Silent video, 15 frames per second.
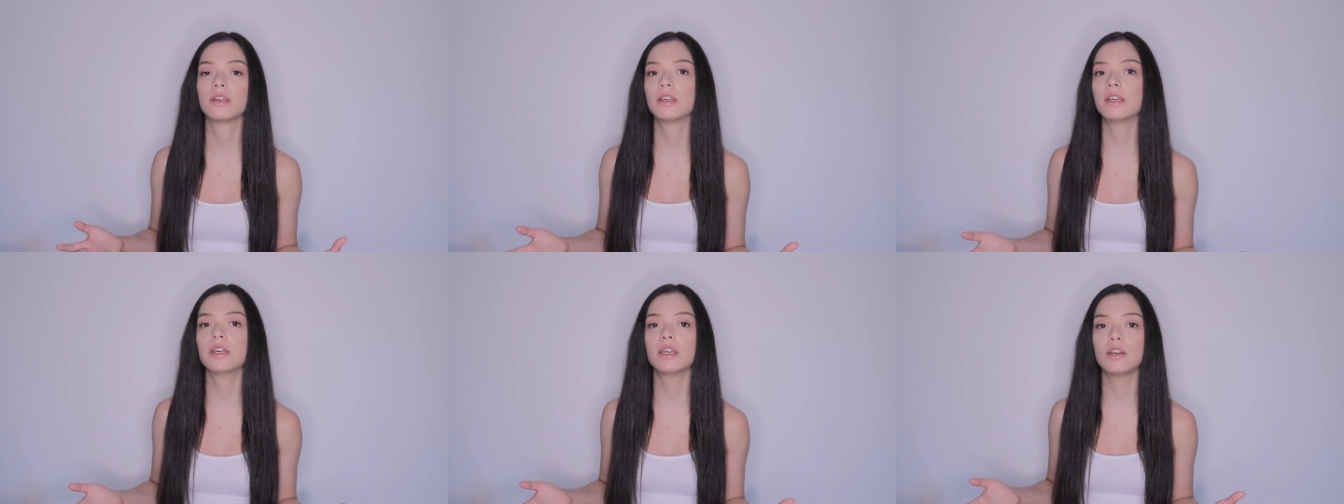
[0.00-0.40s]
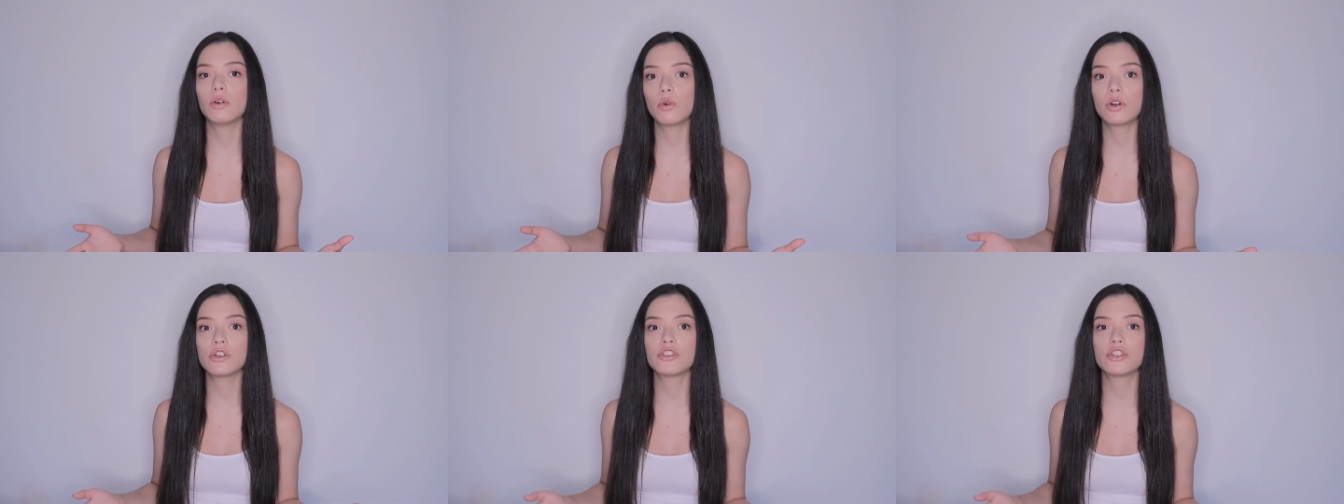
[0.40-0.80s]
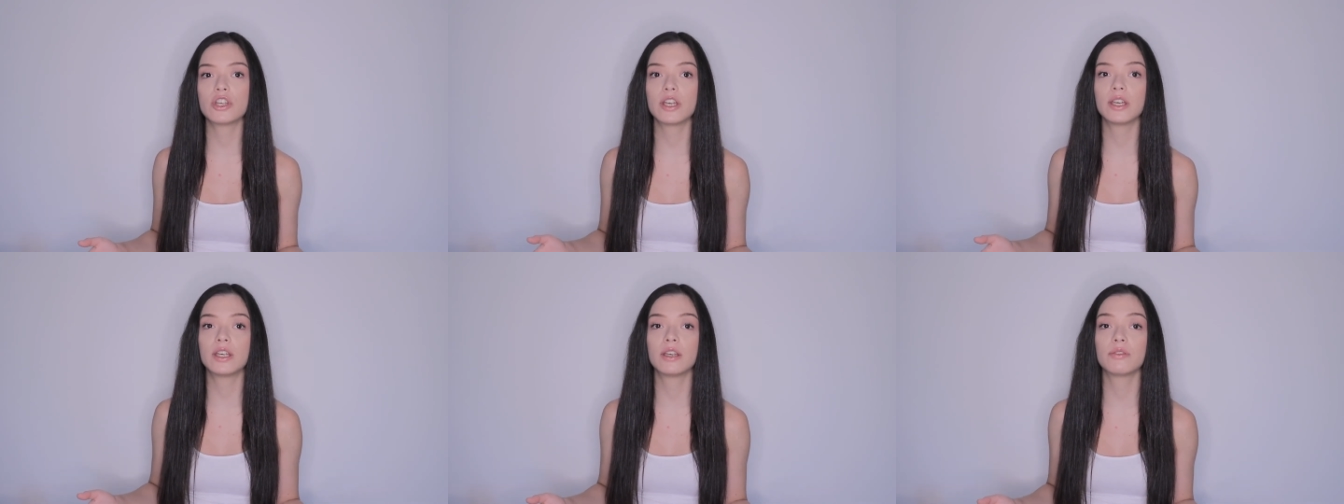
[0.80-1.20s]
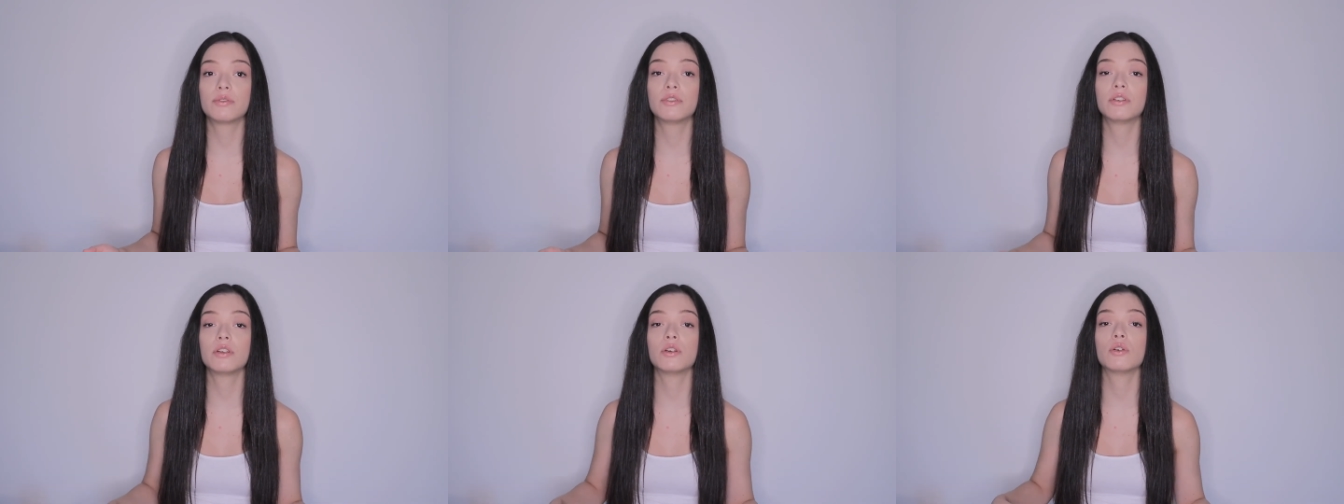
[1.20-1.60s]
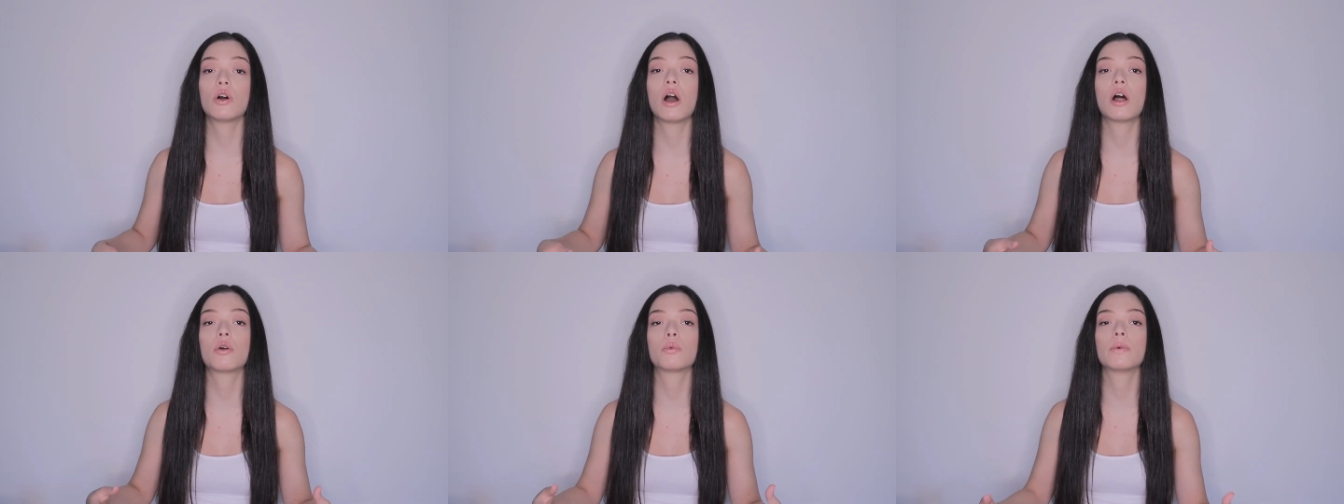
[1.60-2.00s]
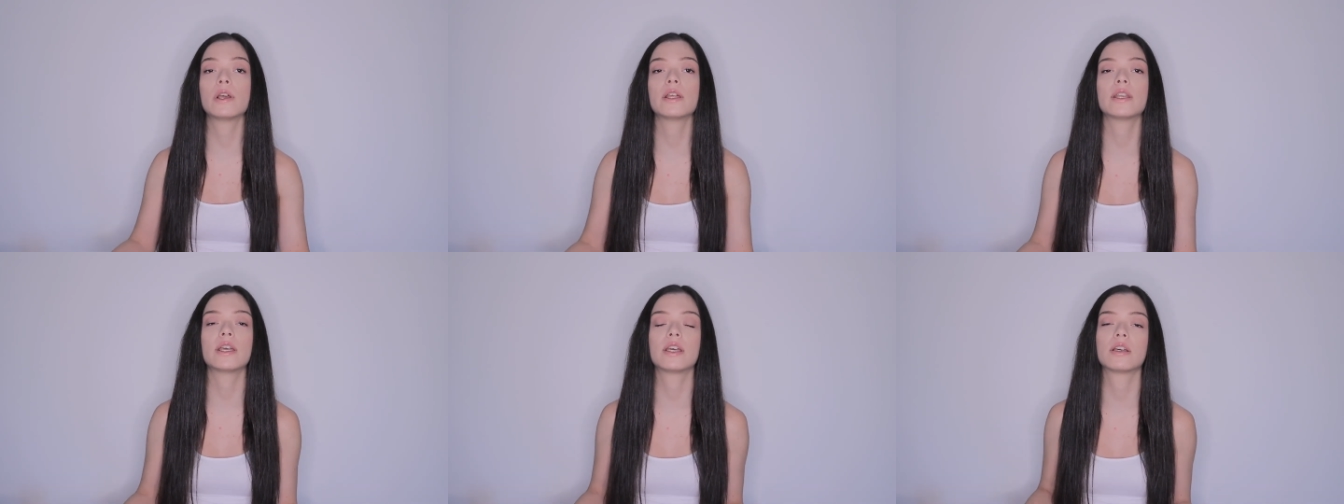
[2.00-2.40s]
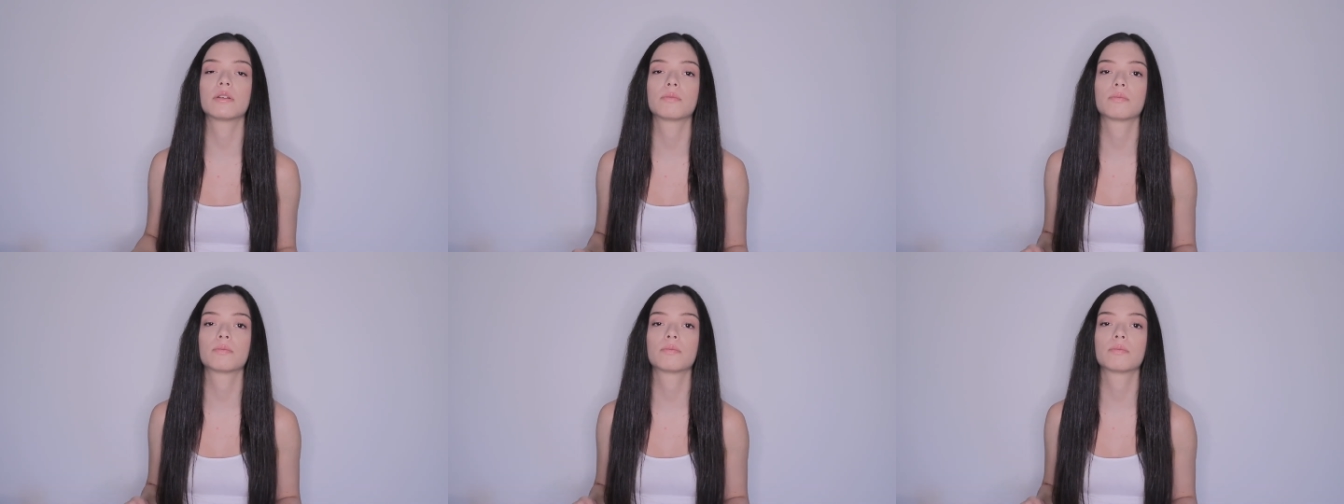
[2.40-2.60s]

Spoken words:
he or she gives you a reading.